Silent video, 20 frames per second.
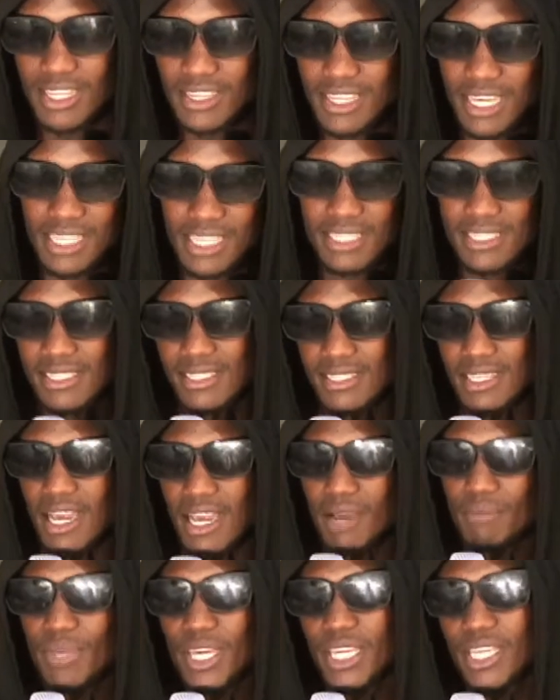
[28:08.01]
Thus
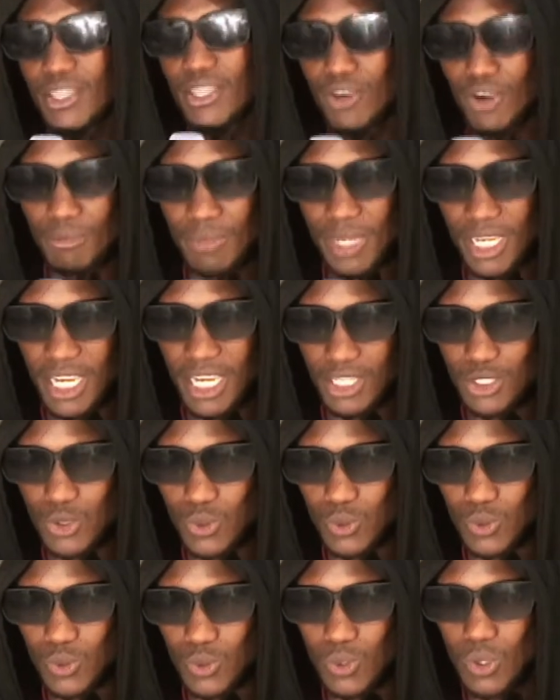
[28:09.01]
making Omega
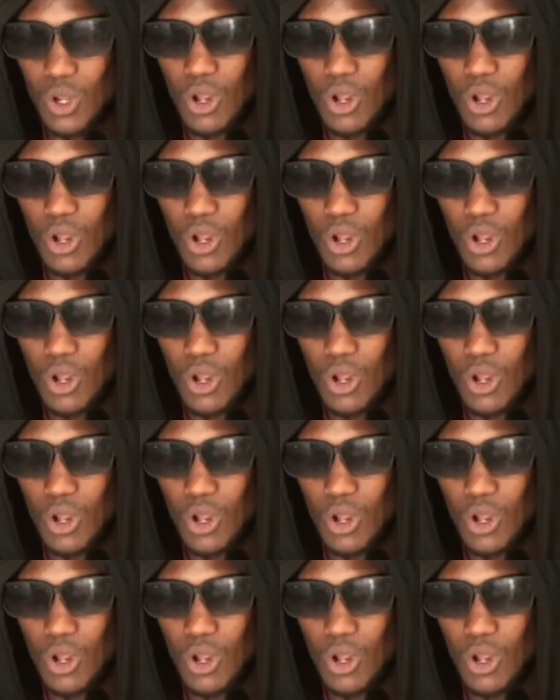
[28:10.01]
to